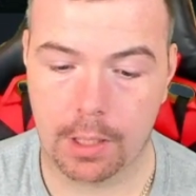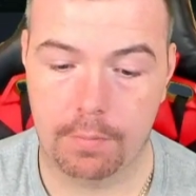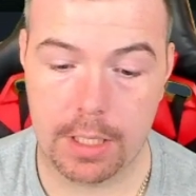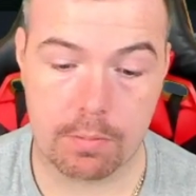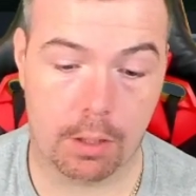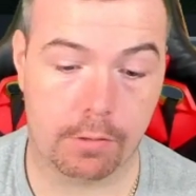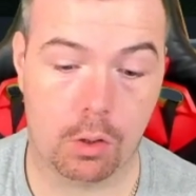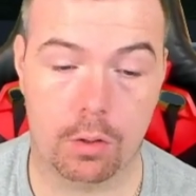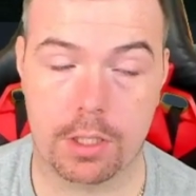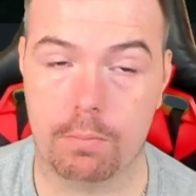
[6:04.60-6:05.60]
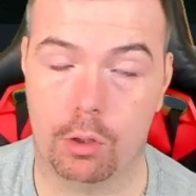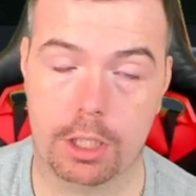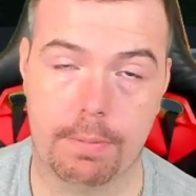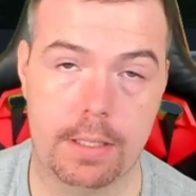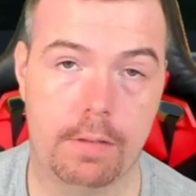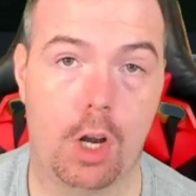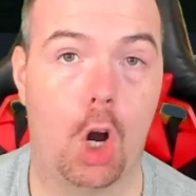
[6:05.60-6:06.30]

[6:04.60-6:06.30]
This one, of course, is more expensive,